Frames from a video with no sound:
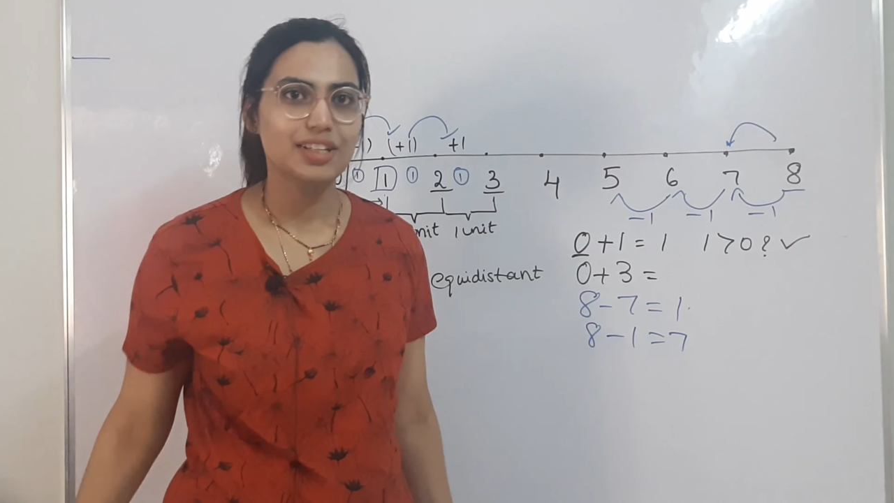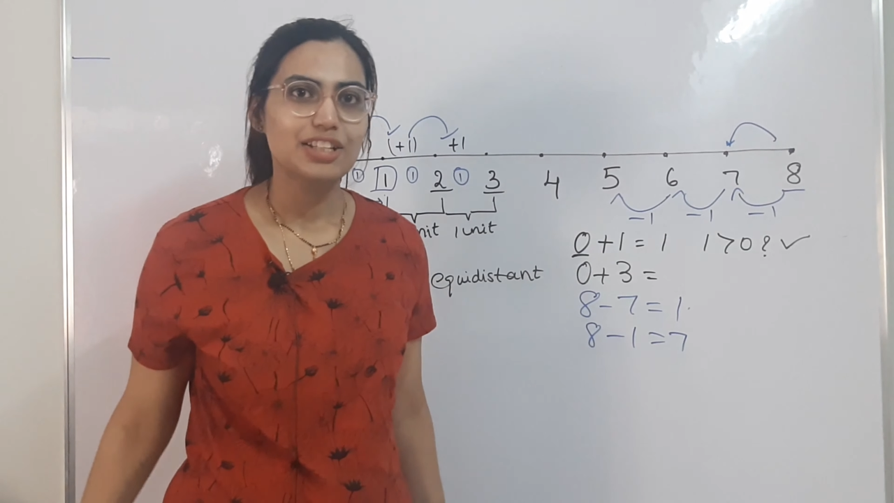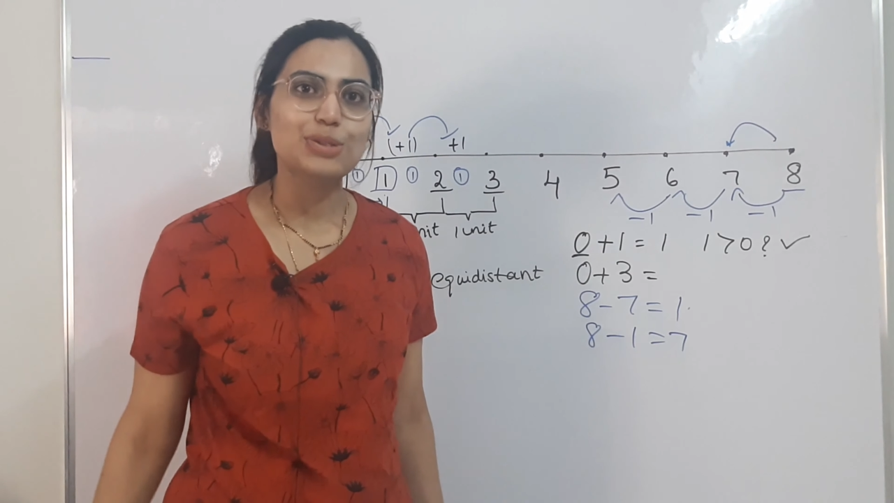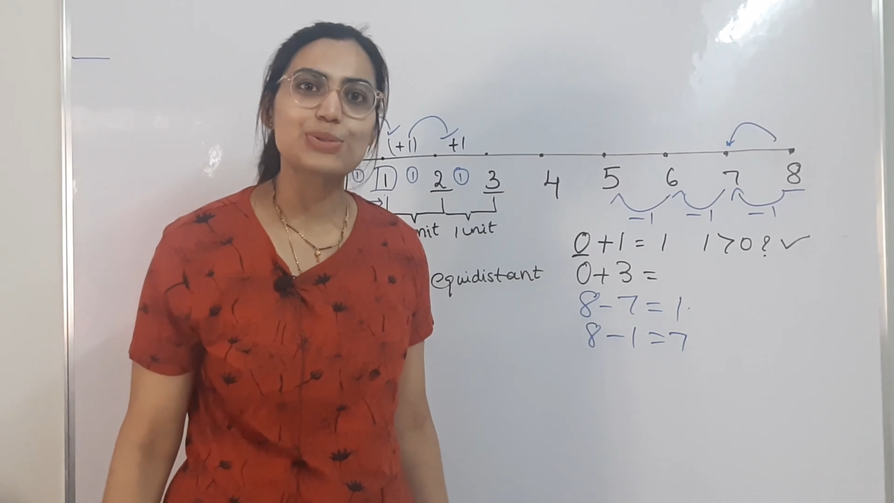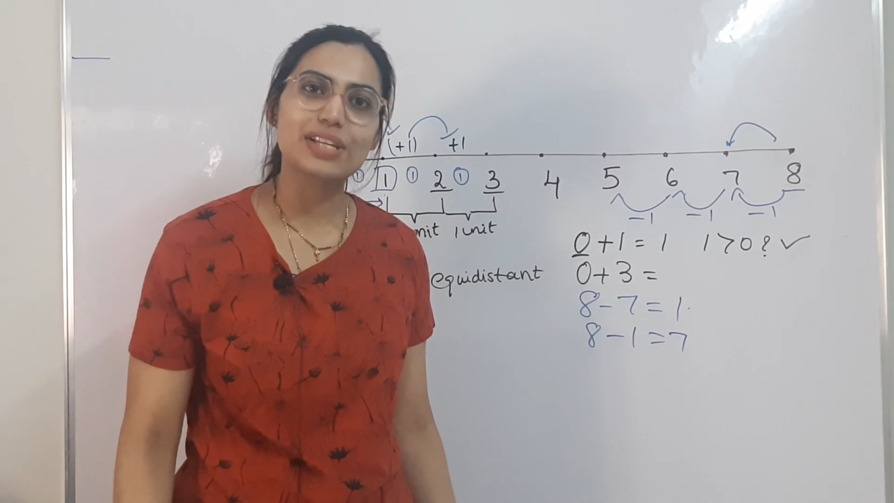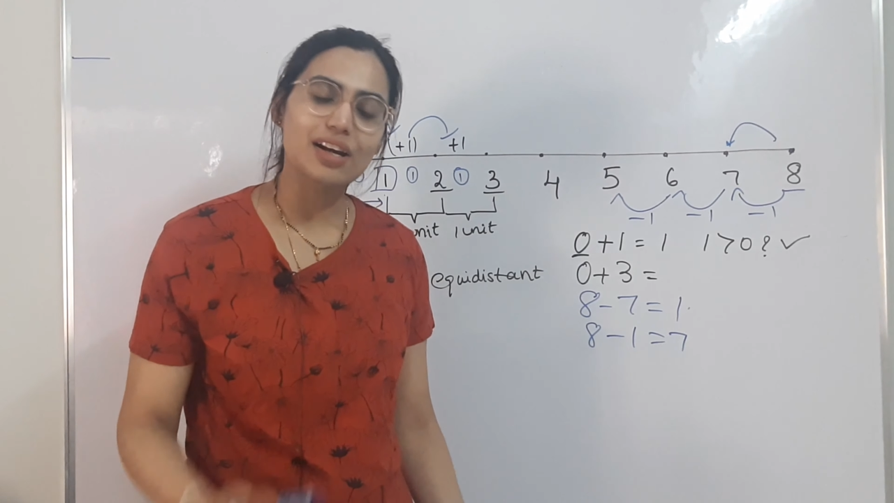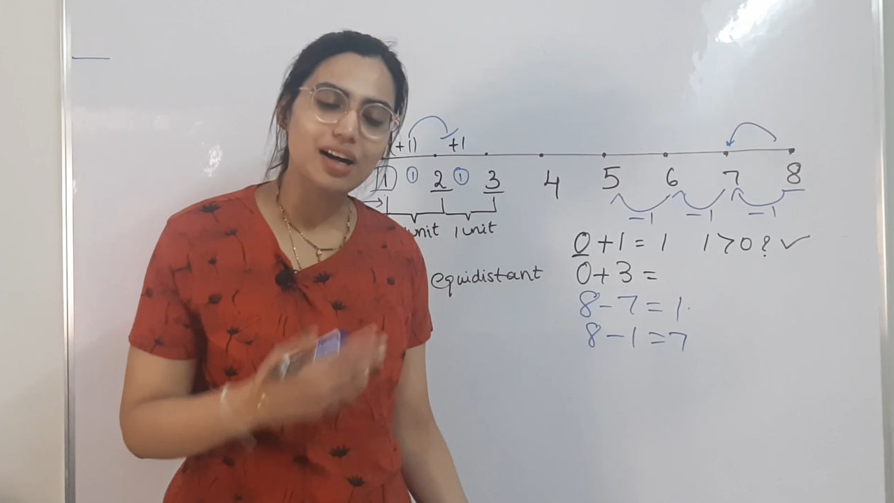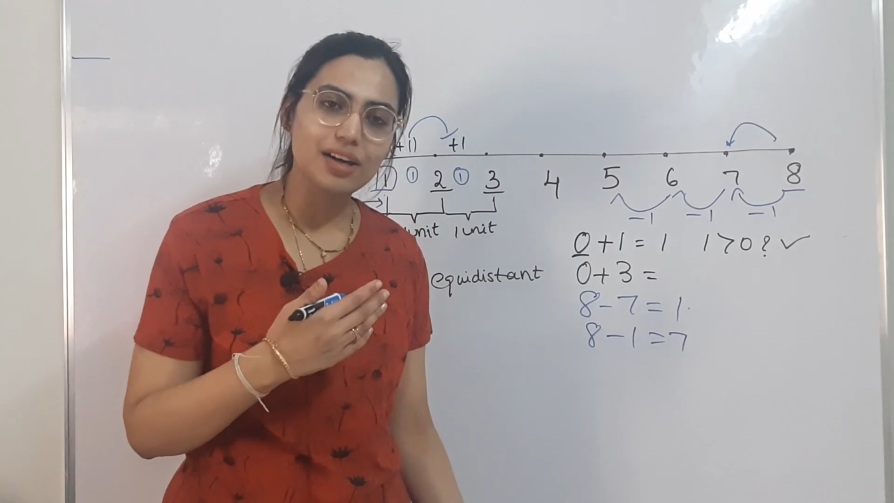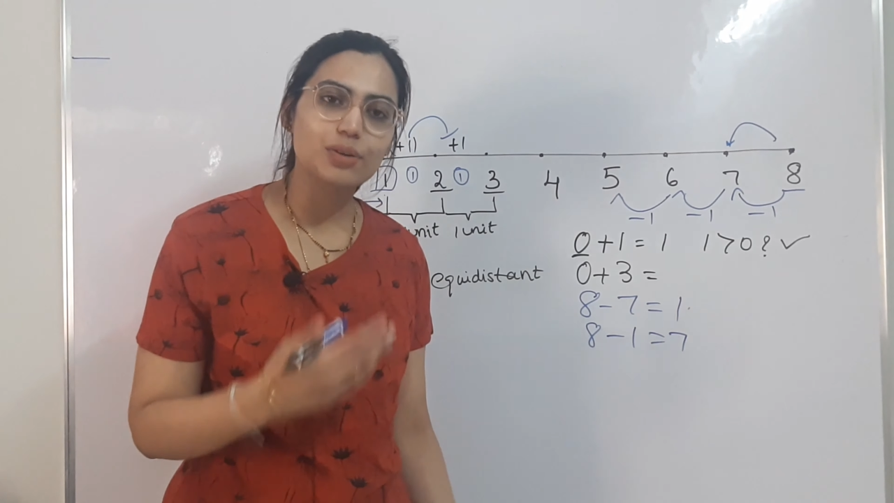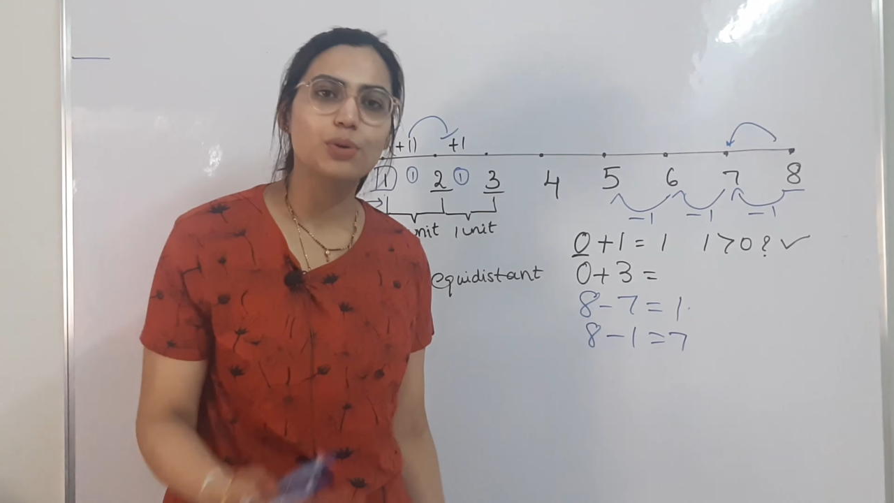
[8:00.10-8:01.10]
using
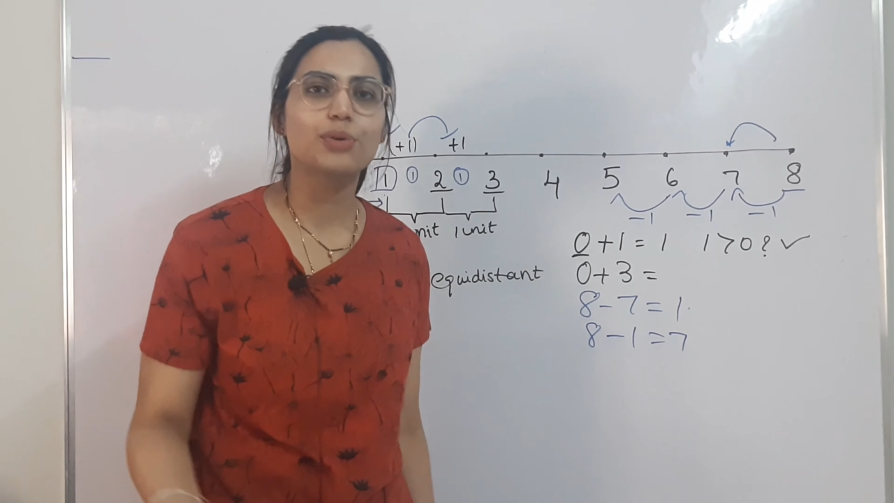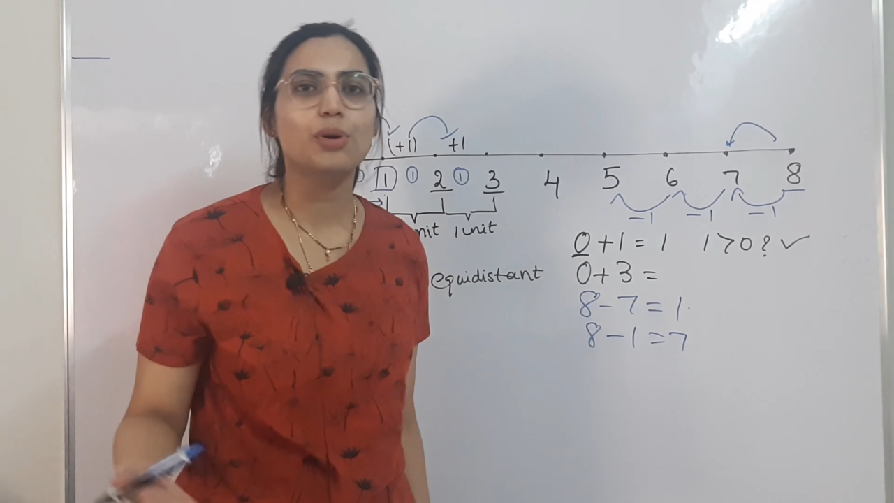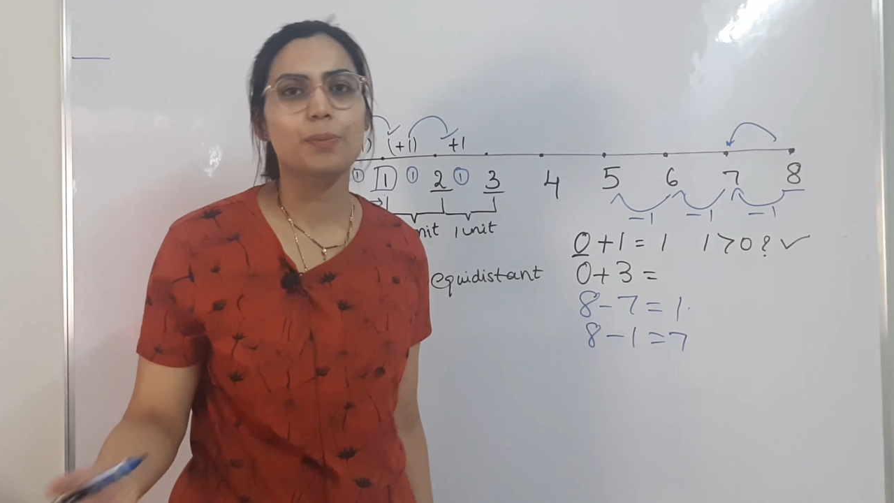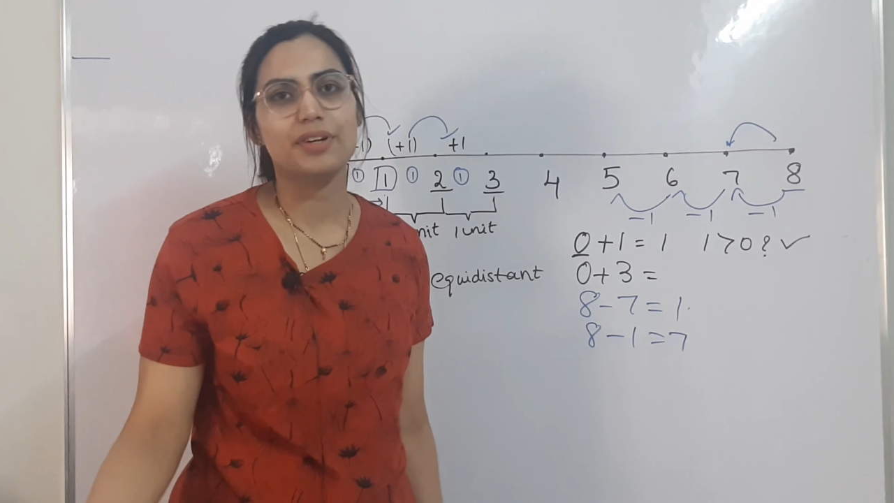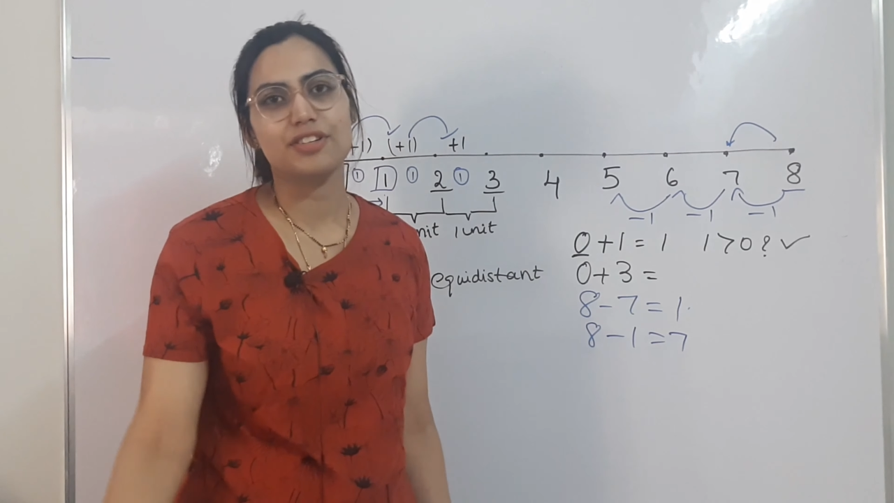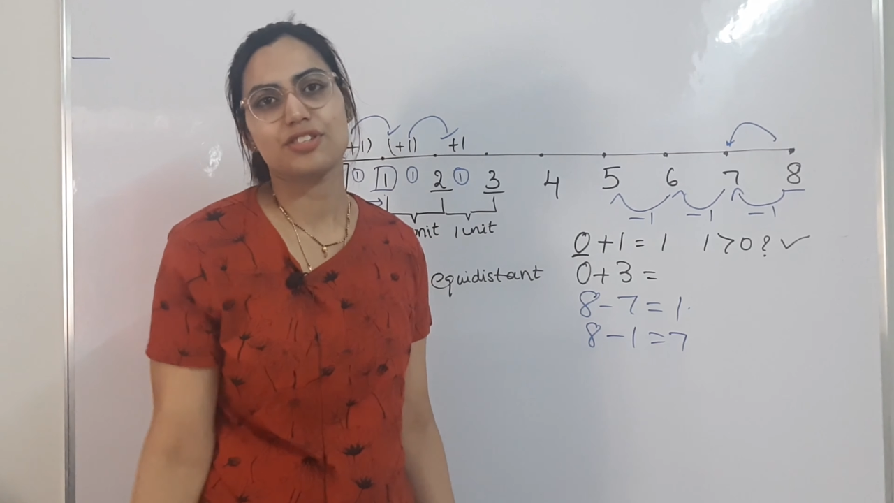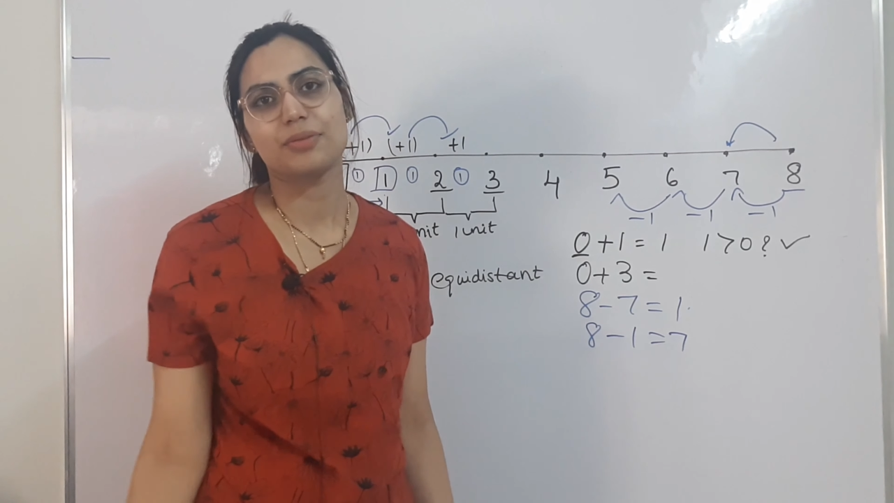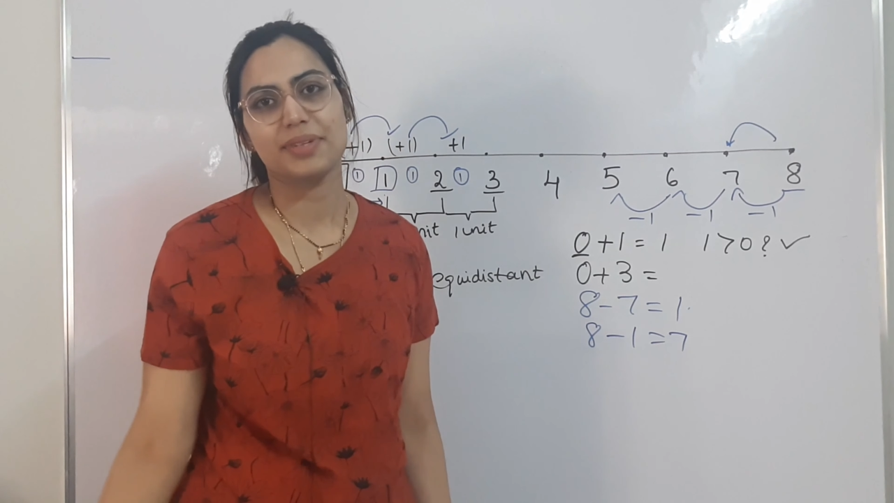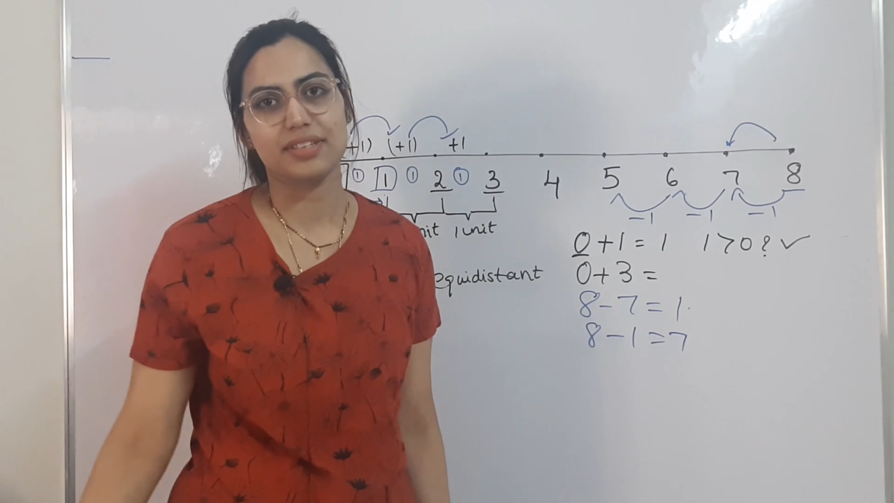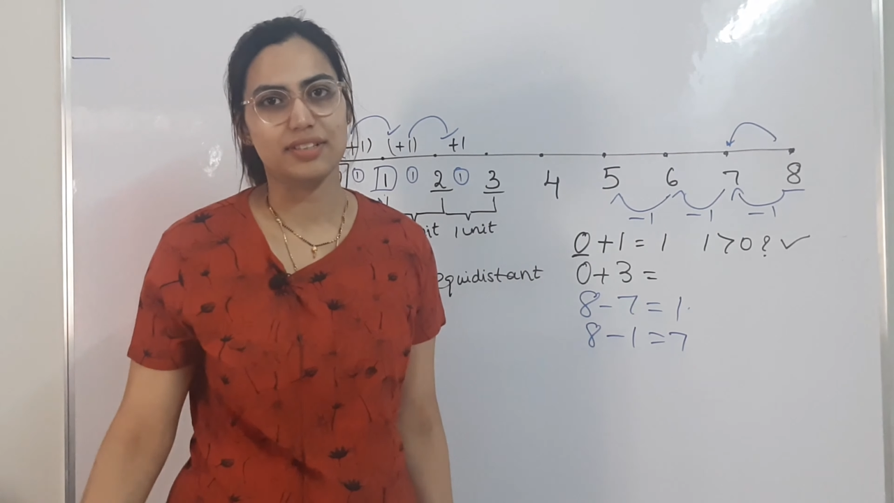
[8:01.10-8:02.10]
our own operation
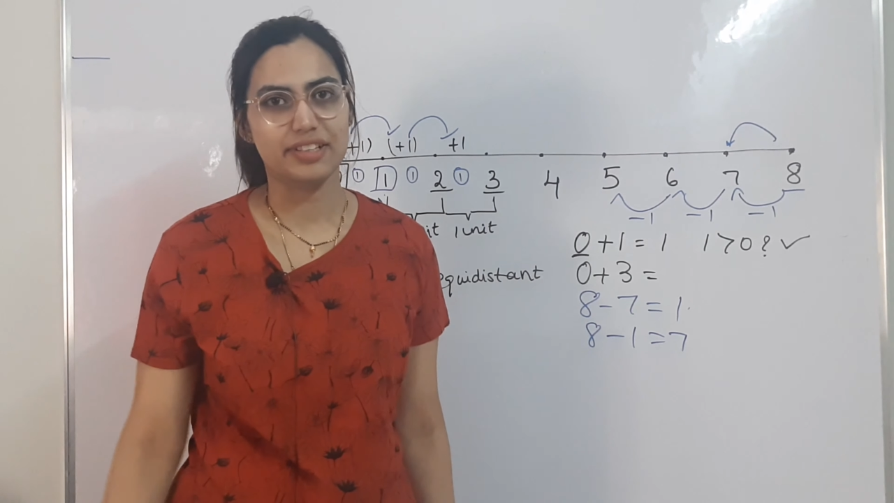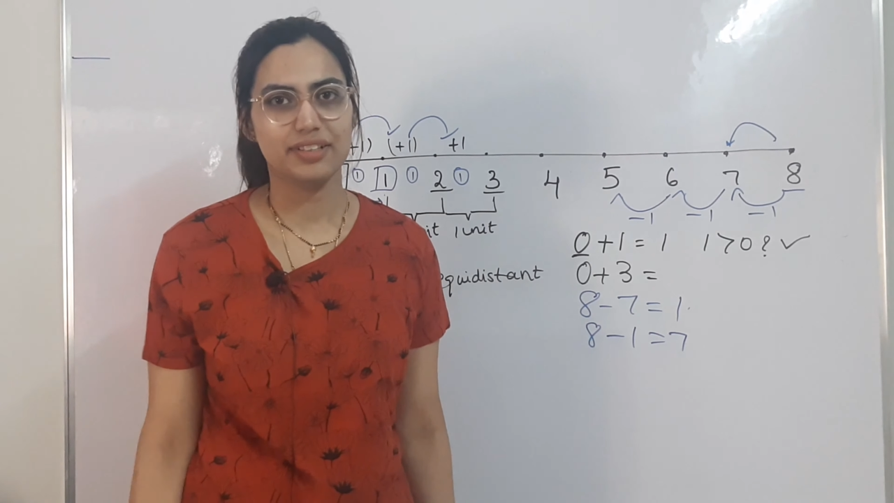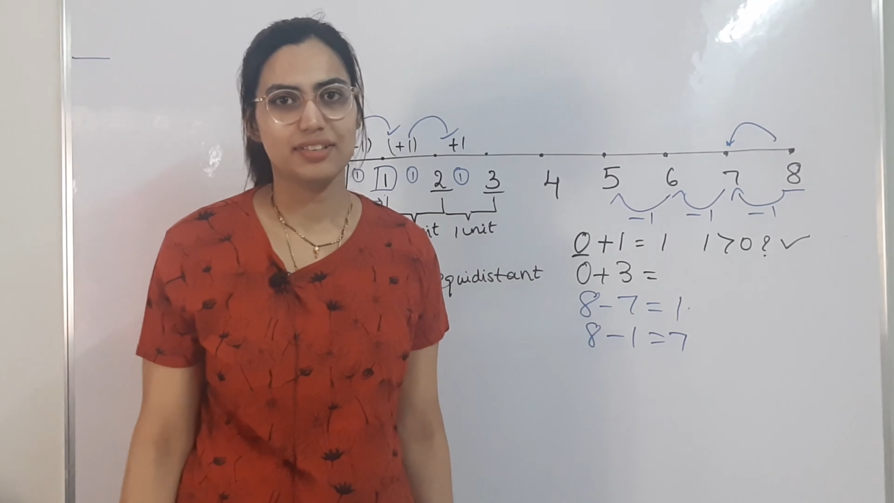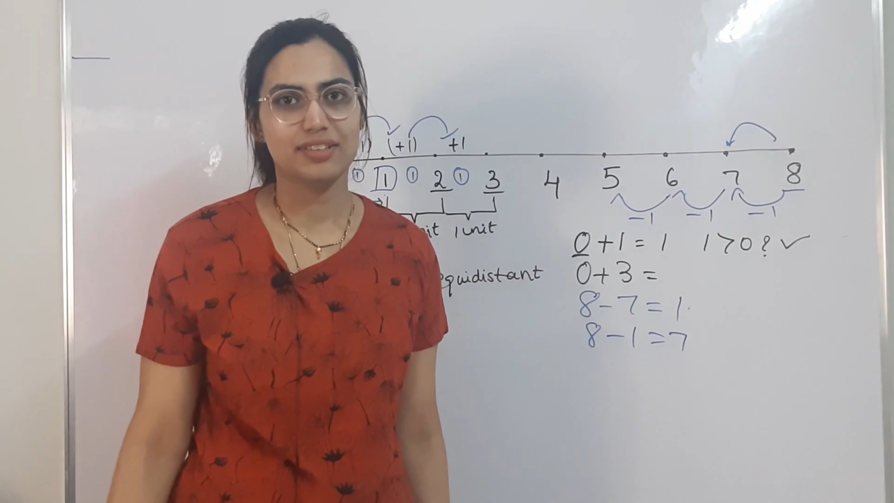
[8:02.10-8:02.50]
method.